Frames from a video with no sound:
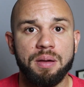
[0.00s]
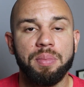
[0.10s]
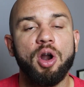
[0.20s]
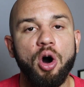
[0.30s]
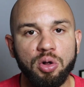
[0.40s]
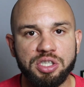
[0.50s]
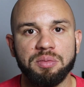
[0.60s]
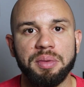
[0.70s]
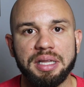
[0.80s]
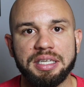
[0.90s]
But
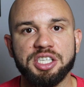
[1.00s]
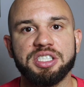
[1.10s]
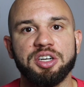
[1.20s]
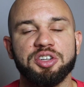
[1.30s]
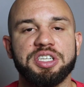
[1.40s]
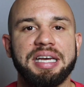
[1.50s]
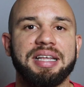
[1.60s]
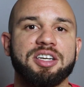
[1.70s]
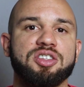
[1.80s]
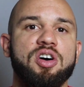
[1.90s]
ultimately, just understand
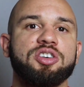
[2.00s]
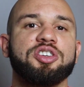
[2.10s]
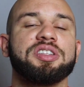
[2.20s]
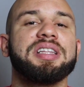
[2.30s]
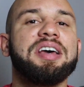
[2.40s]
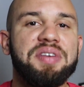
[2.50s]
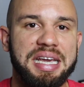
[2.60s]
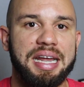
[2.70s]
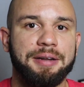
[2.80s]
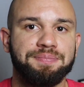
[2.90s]
that as long as you're living
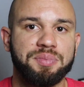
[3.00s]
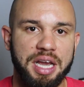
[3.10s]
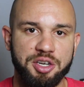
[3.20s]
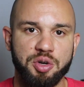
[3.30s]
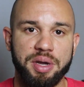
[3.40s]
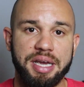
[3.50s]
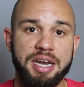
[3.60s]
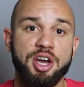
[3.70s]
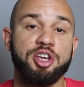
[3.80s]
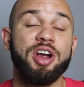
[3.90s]
in it and doing
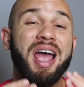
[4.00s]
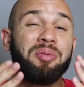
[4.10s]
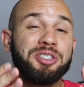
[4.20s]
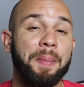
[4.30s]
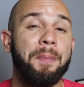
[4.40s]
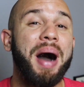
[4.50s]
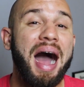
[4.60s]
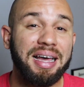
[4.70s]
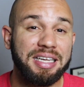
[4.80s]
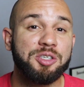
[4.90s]
it, you're able to
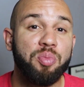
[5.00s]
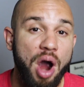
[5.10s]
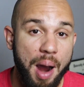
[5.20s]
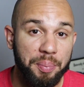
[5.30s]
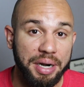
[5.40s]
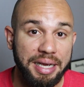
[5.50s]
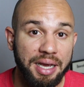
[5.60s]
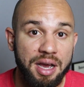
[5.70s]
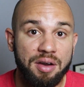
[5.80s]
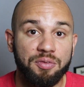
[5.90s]
buy this
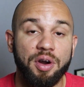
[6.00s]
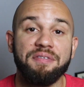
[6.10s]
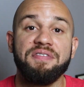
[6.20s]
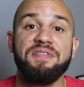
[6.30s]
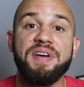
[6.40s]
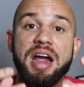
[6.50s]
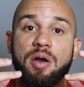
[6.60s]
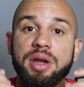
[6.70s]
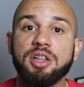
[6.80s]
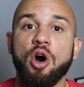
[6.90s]
property for a
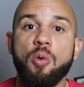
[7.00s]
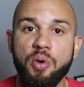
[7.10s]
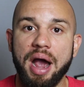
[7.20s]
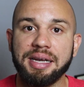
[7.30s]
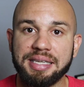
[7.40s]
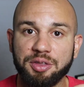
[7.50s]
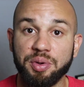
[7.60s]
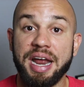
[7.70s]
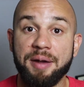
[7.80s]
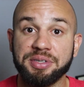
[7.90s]
very low price, that
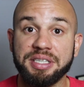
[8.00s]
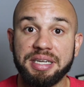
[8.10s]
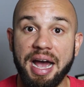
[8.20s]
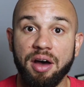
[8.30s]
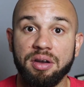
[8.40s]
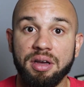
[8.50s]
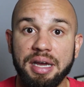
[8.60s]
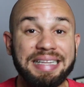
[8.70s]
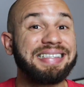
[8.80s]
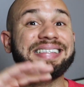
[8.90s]
3.5% down,
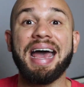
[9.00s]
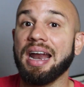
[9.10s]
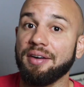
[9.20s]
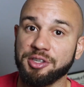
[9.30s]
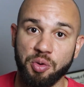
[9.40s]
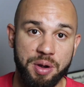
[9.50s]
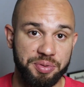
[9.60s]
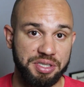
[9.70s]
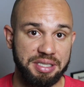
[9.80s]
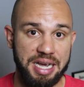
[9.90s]
instead of a
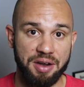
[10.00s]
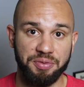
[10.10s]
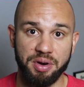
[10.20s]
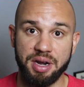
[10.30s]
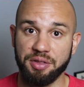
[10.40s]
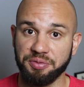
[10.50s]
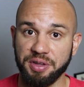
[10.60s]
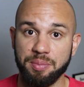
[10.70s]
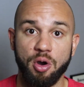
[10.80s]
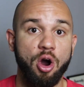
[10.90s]
20% down for another
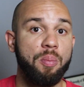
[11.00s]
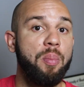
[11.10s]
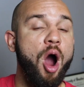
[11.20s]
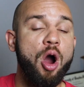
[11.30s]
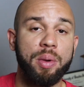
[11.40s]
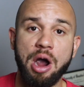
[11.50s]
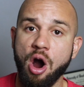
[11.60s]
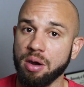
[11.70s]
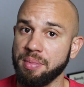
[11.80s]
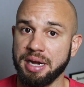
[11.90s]
flip, or borrowing
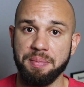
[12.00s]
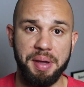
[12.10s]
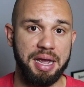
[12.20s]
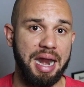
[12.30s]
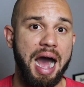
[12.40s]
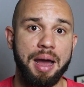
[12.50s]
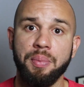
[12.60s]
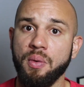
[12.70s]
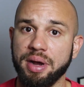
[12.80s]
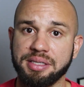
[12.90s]
hard money and paying high
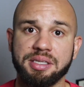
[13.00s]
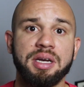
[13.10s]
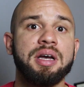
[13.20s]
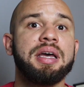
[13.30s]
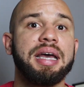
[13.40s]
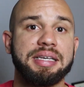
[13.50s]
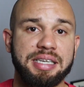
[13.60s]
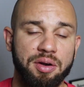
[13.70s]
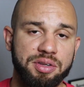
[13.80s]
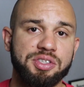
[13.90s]
points, et
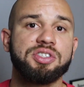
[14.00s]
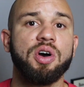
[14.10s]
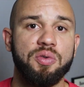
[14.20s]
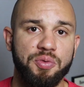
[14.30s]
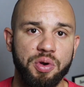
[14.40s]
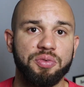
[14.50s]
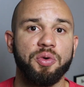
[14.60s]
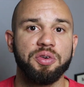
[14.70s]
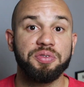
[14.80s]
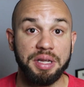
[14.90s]
cetera, and so forth
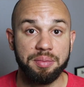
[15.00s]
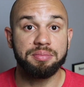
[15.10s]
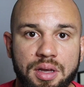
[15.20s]
for a flip.